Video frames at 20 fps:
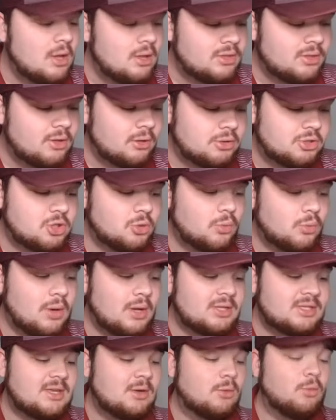Those are the
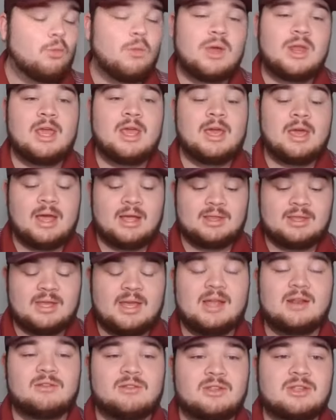ones that winning at the
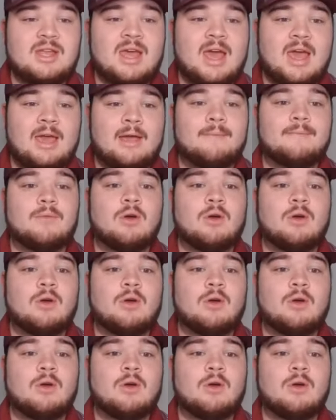end of the day